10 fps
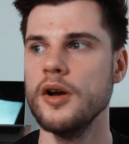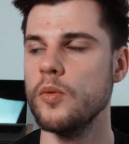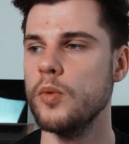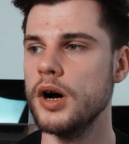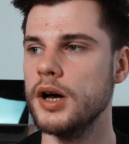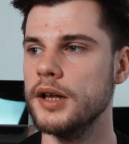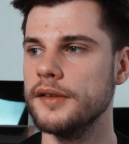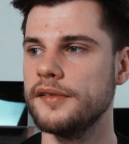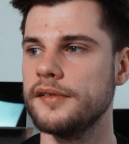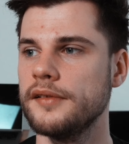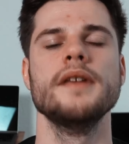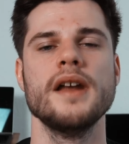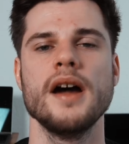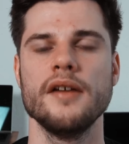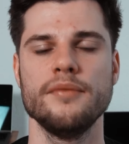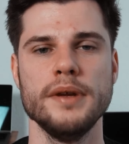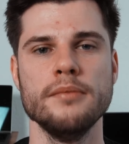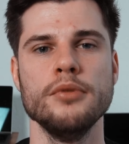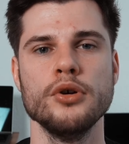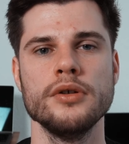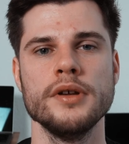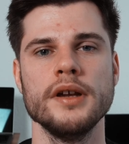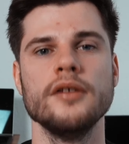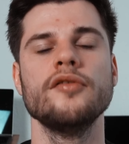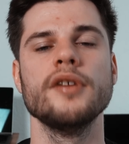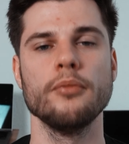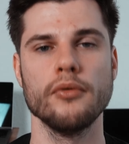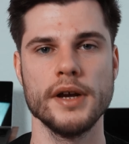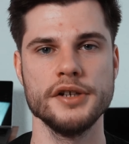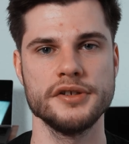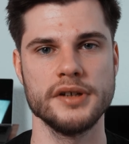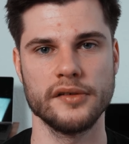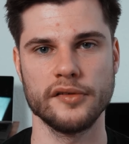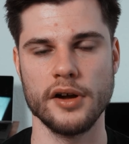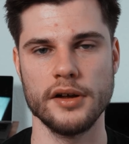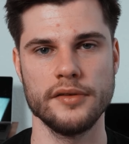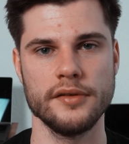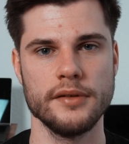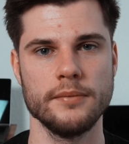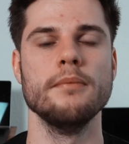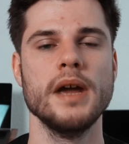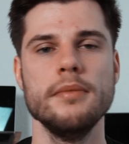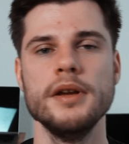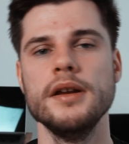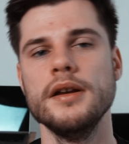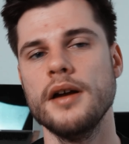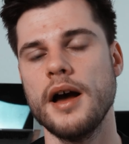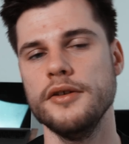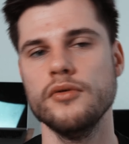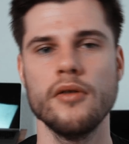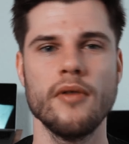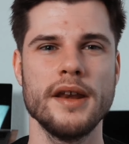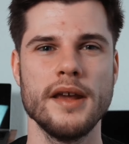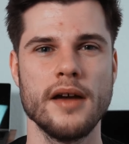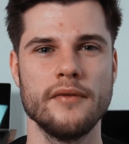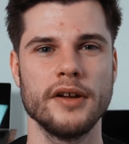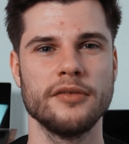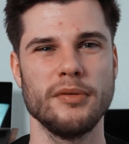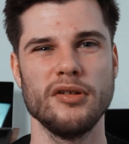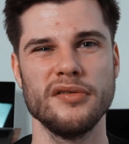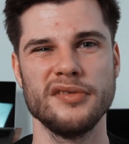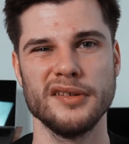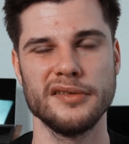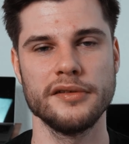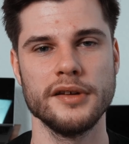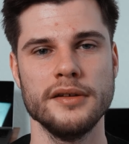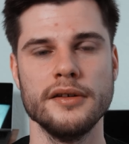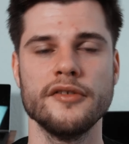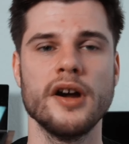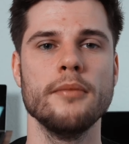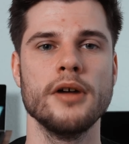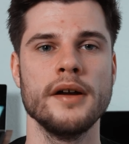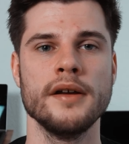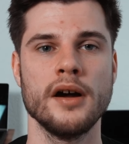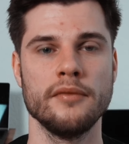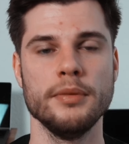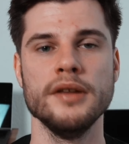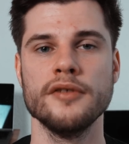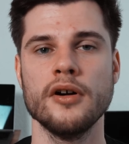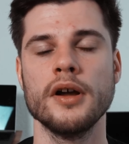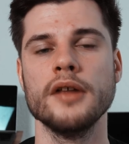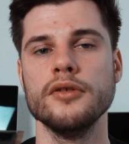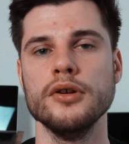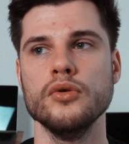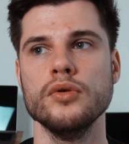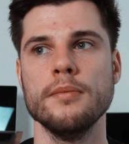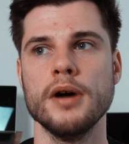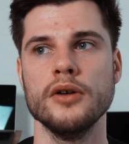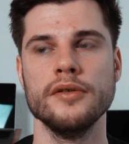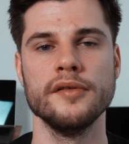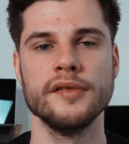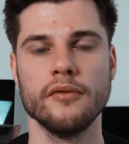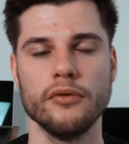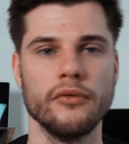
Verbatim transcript: was that I have been building separation anxiety. Maybe you already have experienced it in the timeline I've been talking to you about the several